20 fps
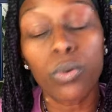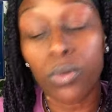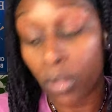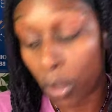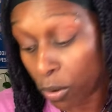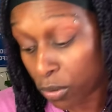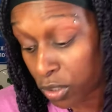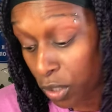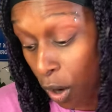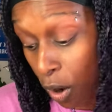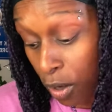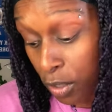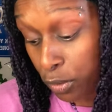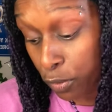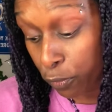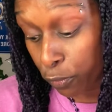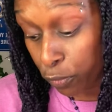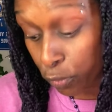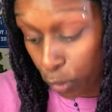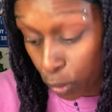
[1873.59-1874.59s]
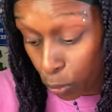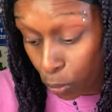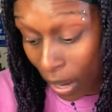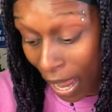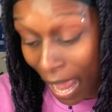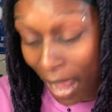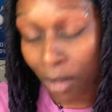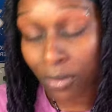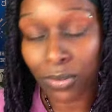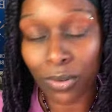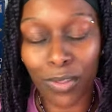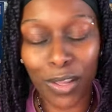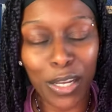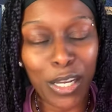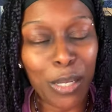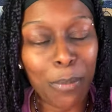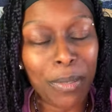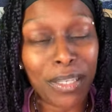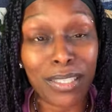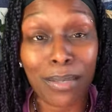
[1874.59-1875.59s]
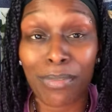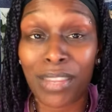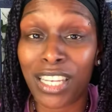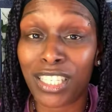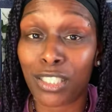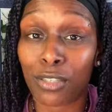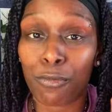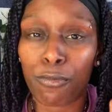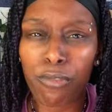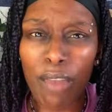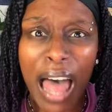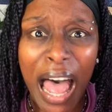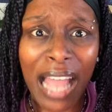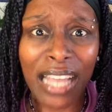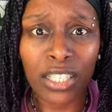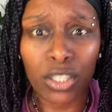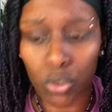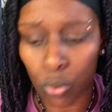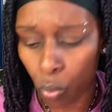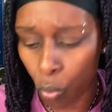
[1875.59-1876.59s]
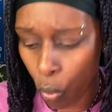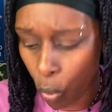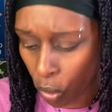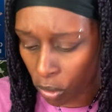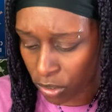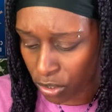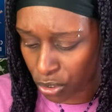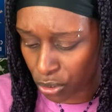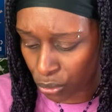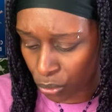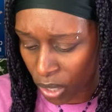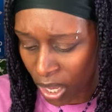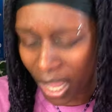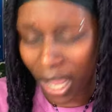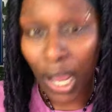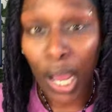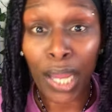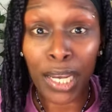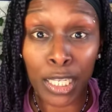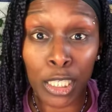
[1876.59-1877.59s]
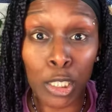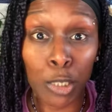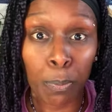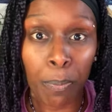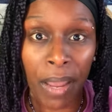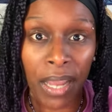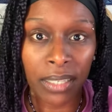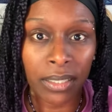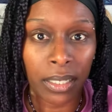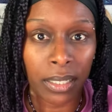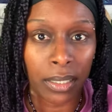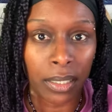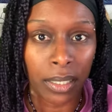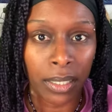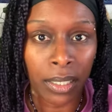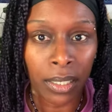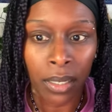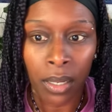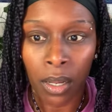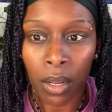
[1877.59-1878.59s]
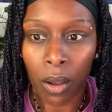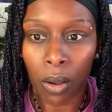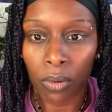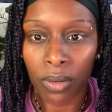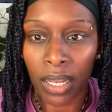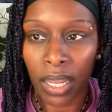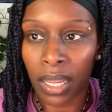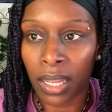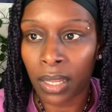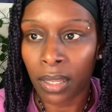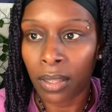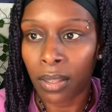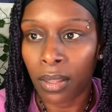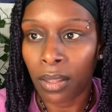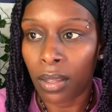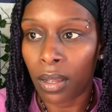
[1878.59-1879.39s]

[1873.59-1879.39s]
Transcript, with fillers: And those cards flew out. So there could be something that just flies towards you unexpectedly. Okay.